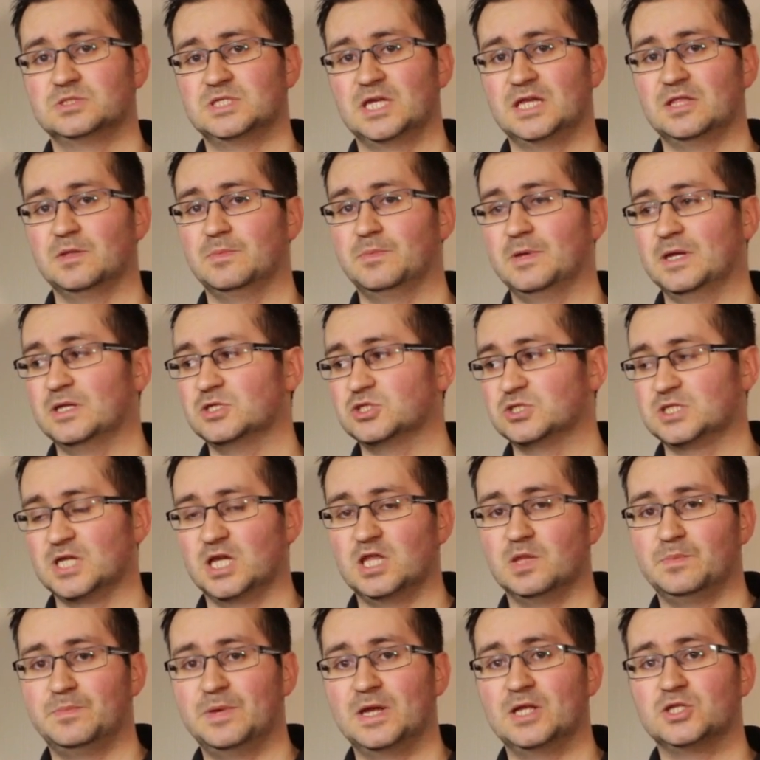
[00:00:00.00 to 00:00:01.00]
take the picture,
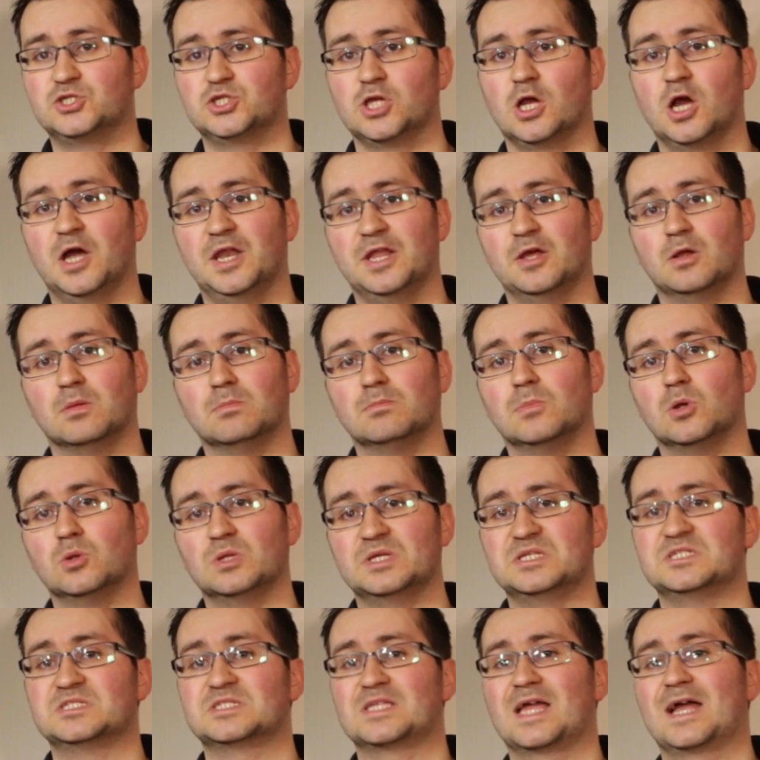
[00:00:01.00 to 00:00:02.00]
take the picture, and it'll
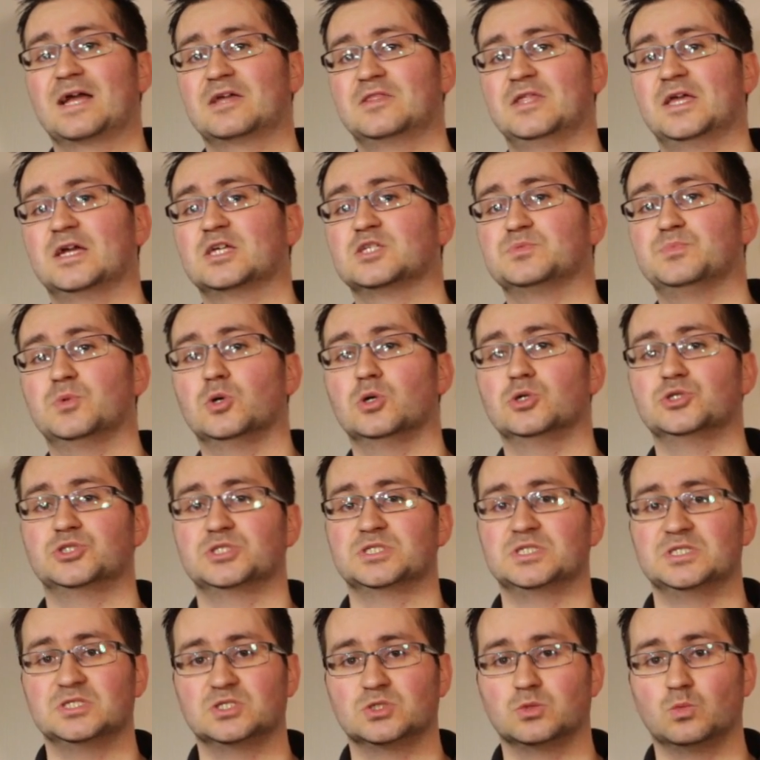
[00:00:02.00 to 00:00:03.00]
multi-stack the
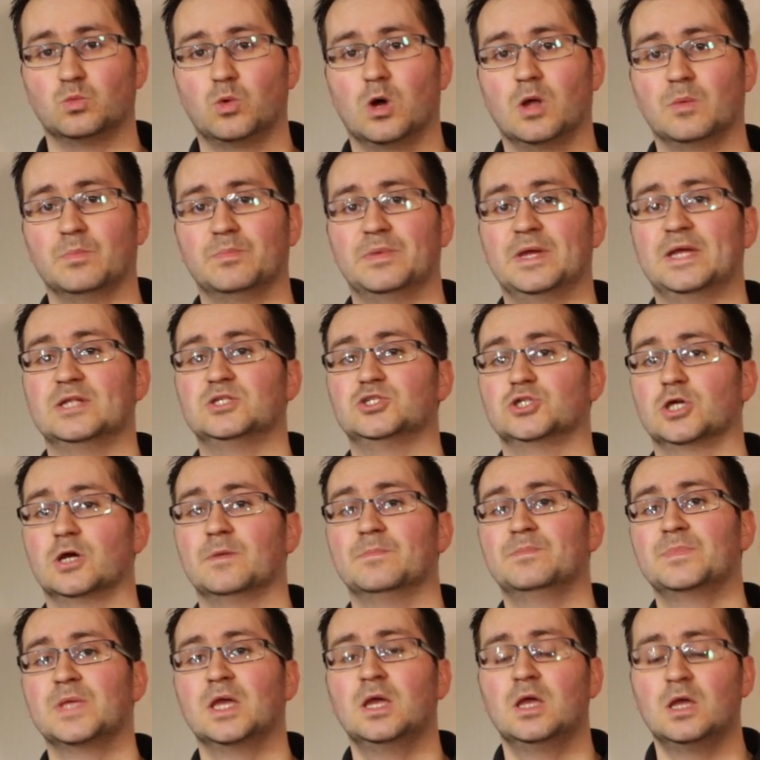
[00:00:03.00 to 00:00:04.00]
exposures into one picture.
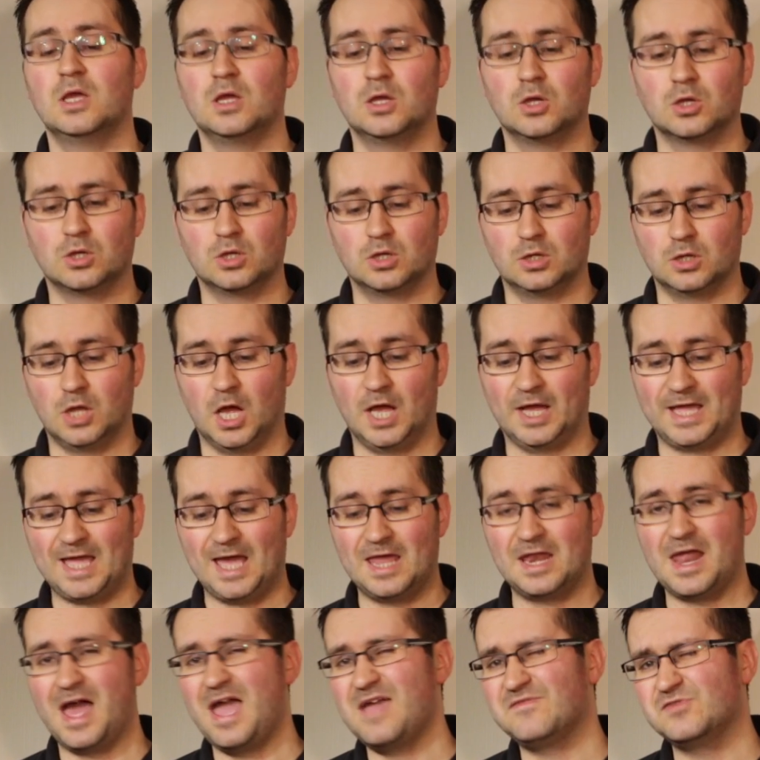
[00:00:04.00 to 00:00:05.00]

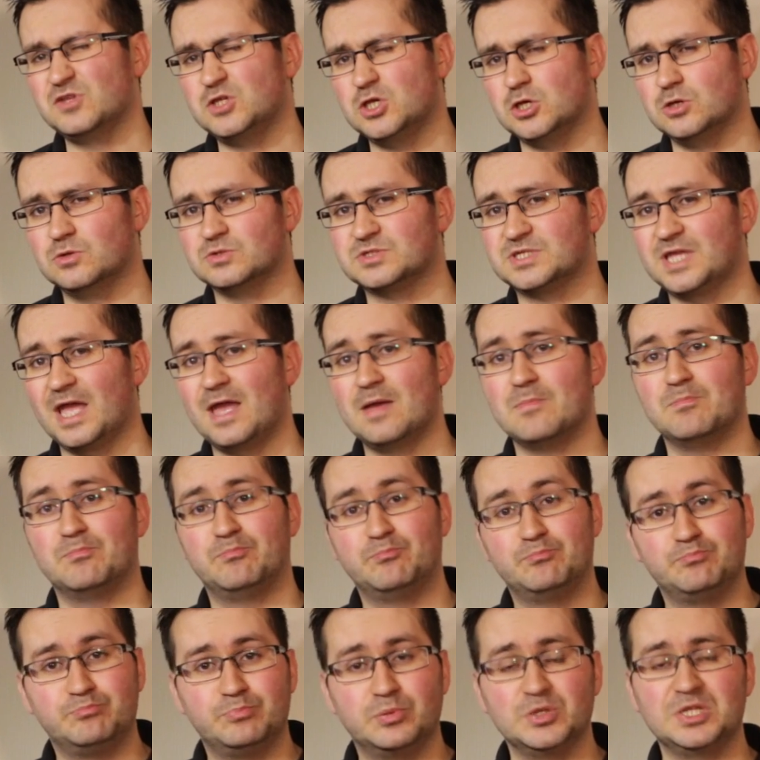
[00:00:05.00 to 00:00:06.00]
Again, I haven't used it,
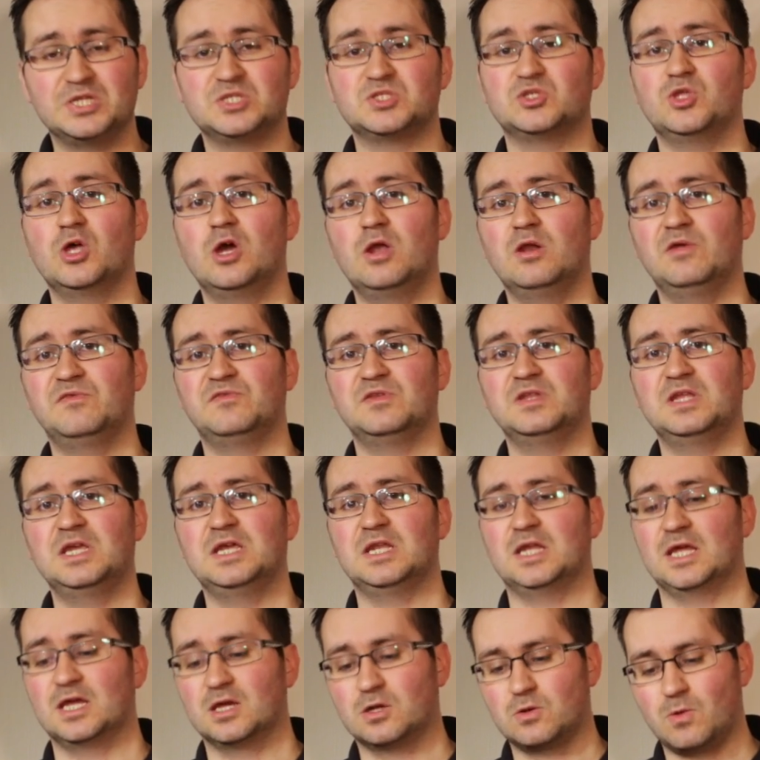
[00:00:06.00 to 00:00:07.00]
but it's there if you
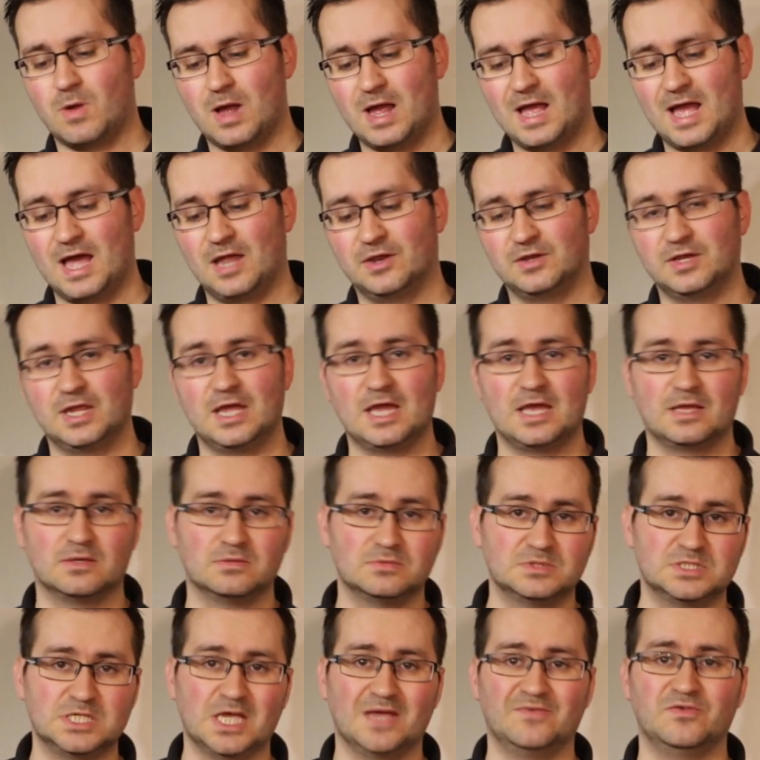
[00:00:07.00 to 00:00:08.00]
need it. Quite handy,
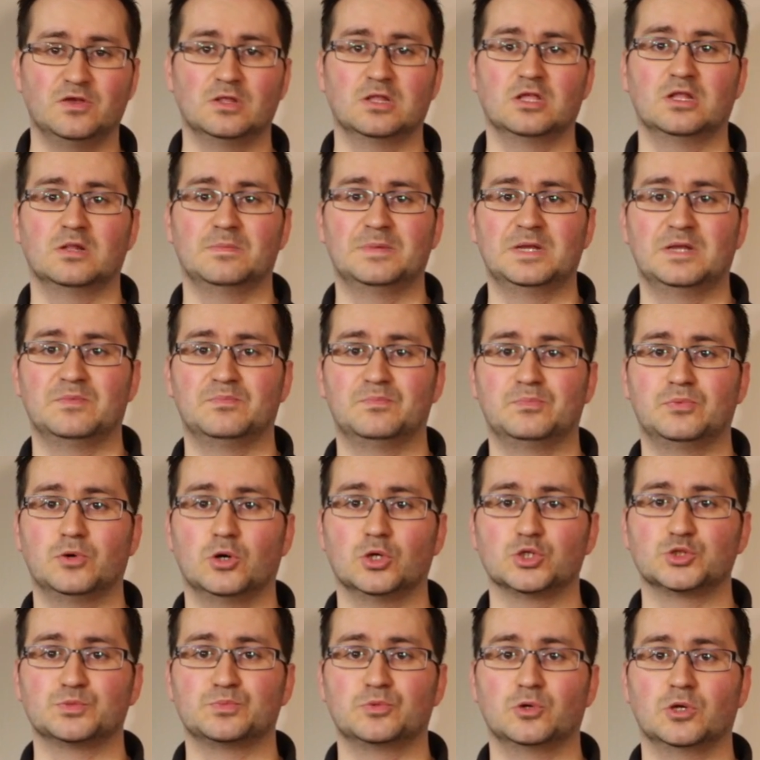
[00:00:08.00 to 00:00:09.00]
save you a little bit of
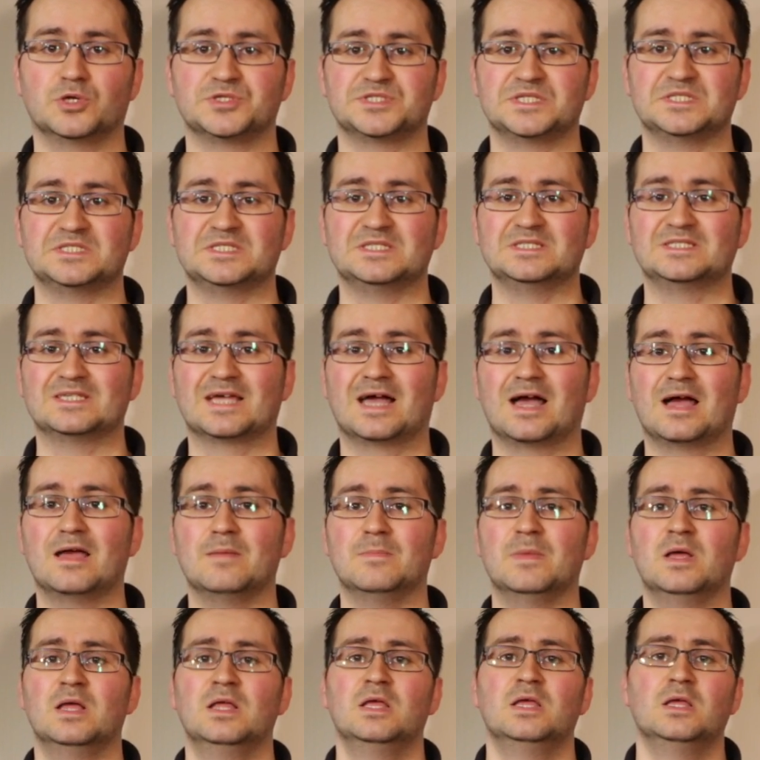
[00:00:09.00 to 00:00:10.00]
post-processing
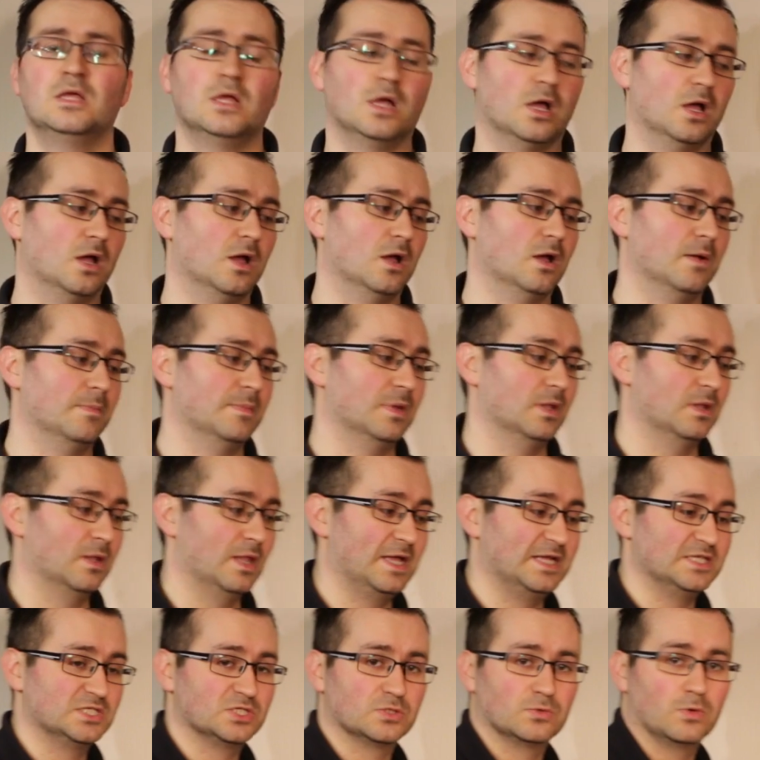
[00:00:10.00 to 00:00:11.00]
time
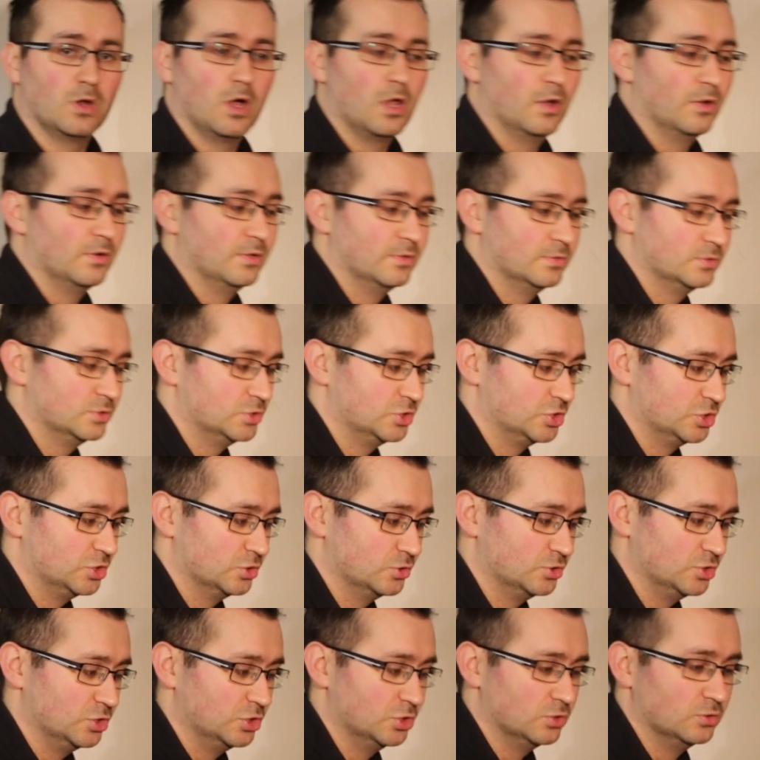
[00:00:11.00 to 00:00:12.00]
later on,
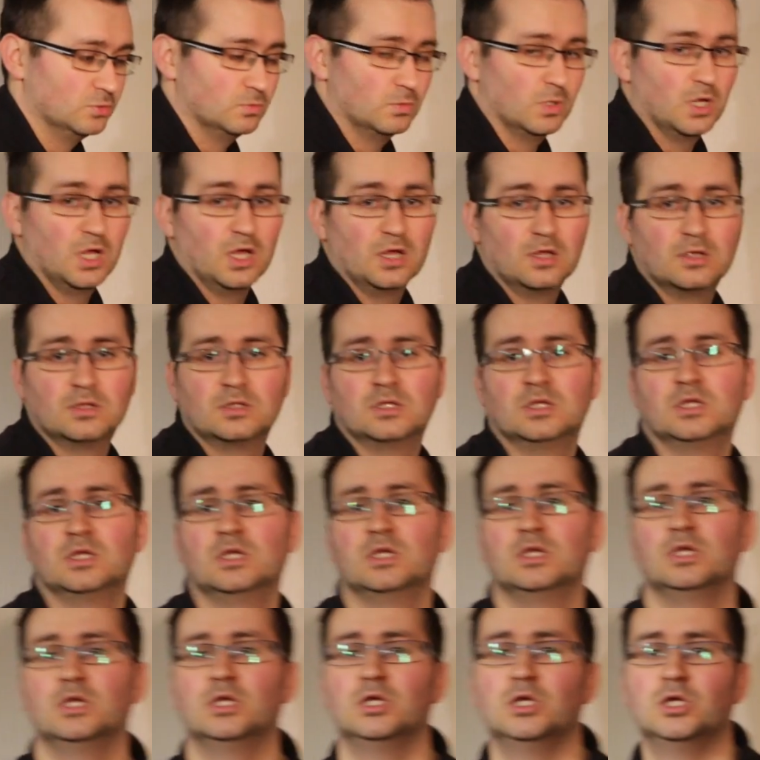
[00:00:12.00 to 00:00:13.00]
should you
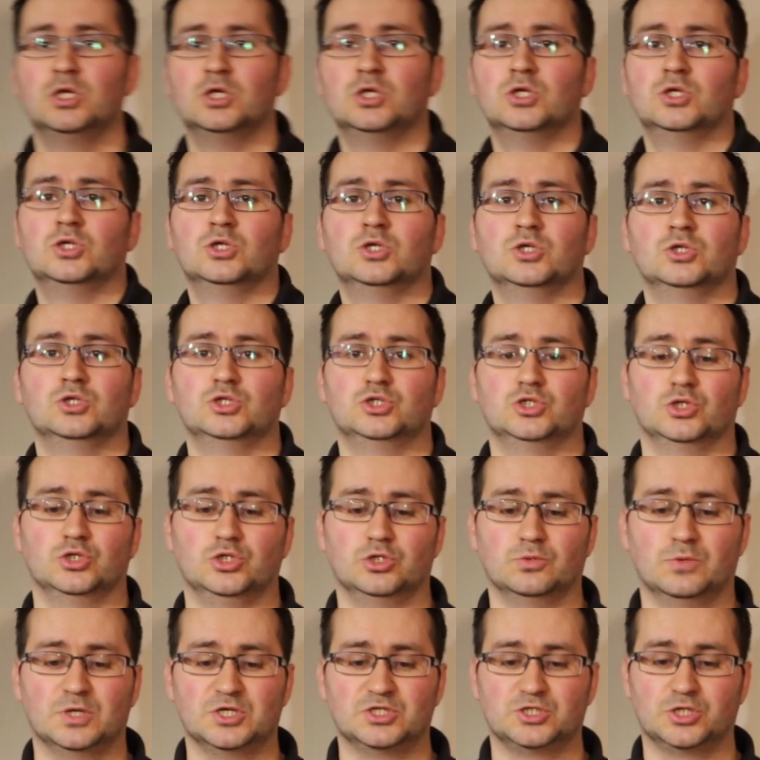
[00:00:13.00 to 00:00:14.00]

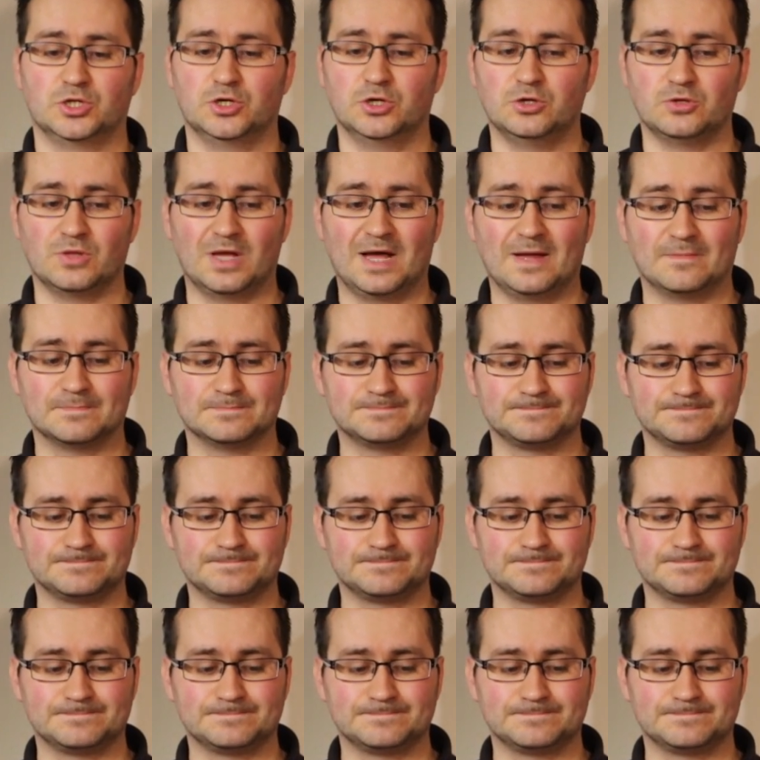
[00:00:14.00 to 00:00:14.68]
wish to do that.